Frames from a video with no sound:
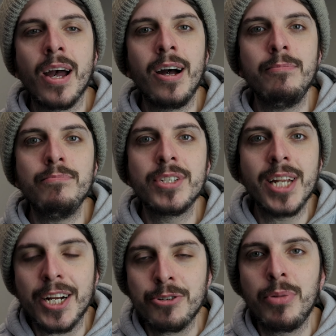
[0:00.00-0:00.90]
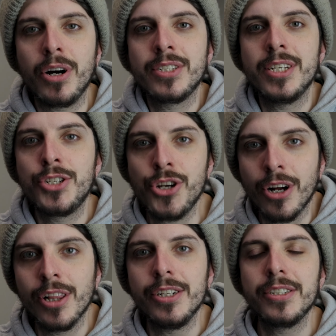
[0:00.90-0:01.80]
um, selection boxes,
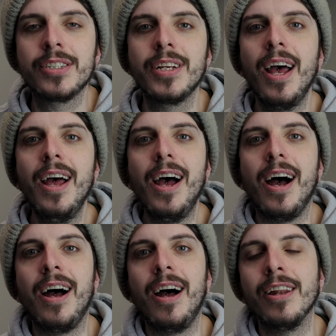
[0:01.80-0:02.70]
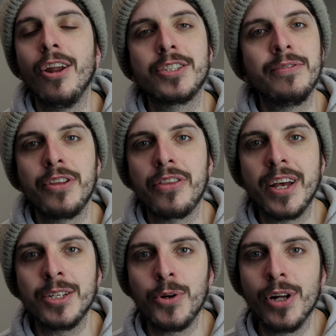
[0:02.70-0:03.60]
chocolates, uh, lots of other
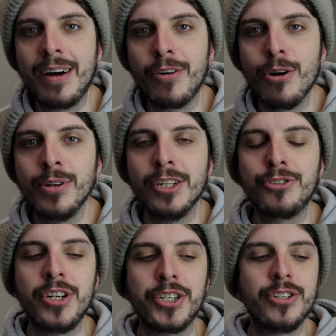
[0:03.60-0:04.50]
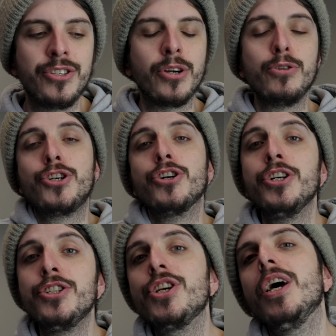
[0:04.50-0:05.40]
things. We all have our own little traditions. Those
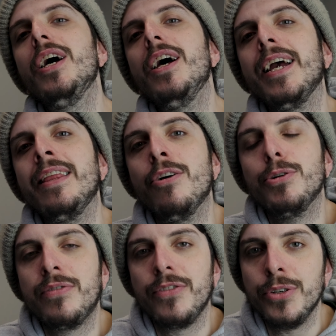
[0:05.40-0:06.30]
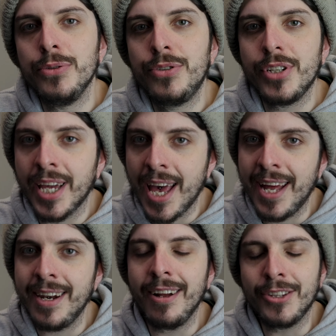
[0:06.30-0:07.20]
sugars in those foods,
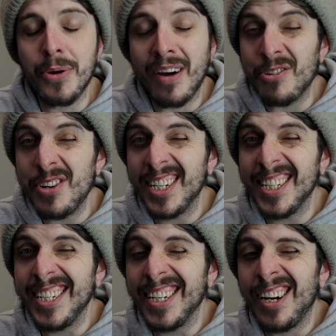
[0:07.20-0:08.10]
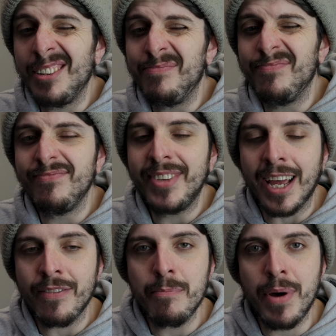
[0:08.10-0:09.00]
again, do have a really um,
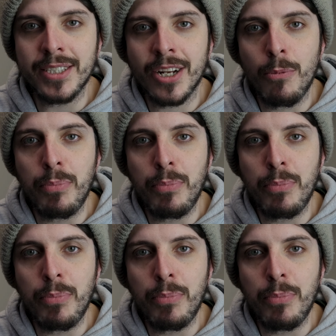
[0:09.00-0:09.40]
negative impact on our